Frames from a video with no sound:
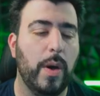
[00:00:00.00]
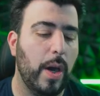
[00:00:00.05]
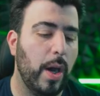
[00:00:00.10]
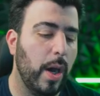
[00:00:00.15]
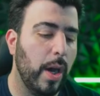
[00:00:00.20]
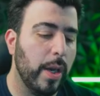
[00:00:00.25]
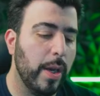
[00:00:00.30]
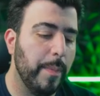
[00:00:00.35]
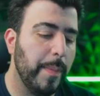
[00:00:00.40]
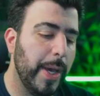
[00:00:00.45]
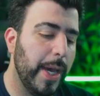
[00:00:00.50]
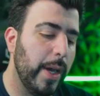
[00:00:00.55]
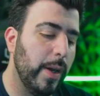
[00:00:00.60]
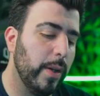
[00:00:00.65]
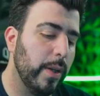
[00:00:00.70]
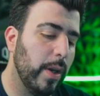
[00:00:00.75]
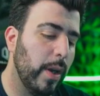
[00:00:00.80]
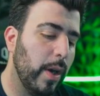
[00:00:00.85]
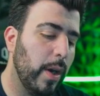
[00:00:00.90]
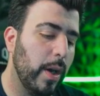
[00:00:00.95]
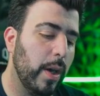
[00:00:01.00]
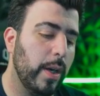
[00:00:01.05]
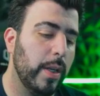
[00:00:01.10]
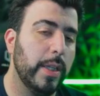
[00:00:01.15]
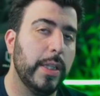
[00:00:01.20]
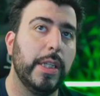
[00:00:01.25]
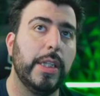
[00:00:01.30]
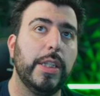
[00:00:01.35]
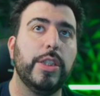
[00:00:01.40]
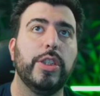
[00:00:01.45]
on about are
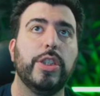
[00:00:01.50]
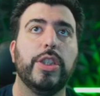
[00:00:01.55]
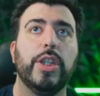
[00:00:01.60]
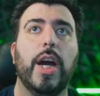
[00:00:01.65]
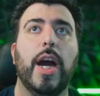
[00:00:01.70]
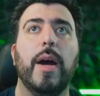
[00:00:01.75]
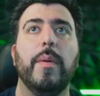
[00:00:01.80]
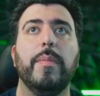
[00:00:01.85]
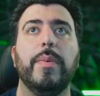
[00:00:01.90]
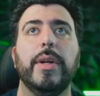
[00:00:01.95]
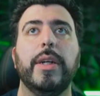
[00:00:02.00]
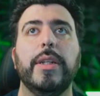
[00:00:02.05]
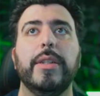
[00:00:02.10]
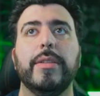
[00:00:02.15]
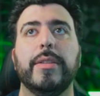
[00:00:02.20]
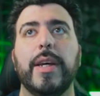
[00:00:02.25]
the Jabras.